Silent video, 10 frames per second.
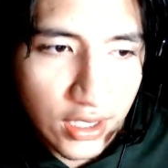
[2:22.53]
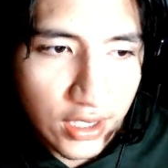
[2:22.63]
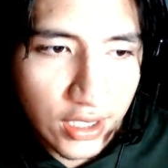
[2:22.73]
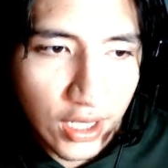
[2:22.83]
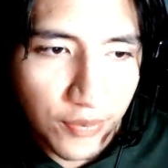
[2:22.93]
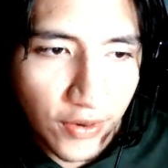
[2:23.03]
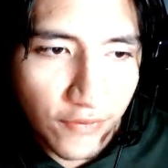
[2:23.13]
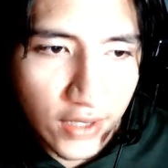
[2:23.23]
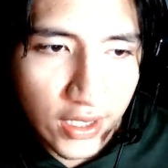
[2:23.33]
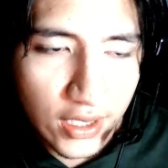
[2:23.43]
in a
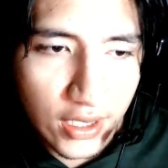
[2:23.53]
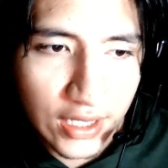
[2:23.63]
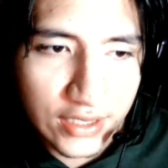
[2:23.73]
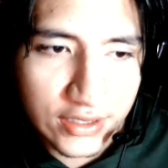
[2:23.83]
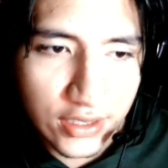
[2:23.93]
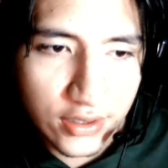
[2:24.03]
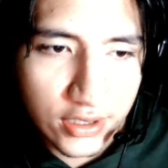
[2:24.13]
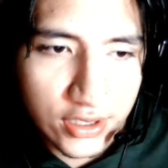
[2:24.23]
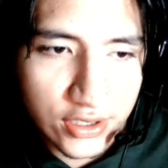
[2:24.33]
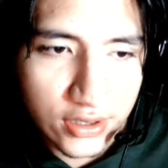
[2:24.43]
perfectly elastic
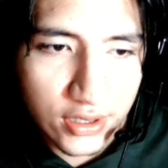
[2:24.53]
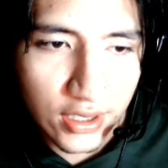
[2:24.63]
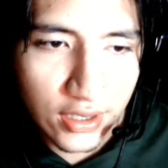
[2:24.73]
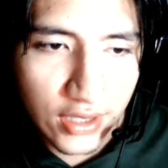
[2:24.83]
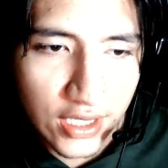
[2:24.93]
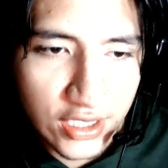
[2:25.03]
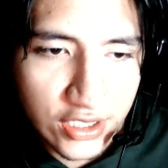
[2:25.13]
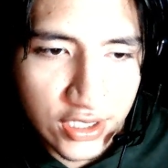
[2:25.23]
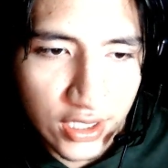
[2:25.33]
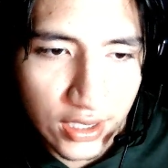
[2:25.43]
collision, the
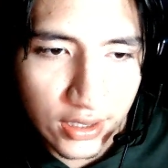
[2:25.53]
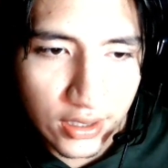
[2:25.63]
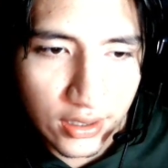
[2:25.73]
initial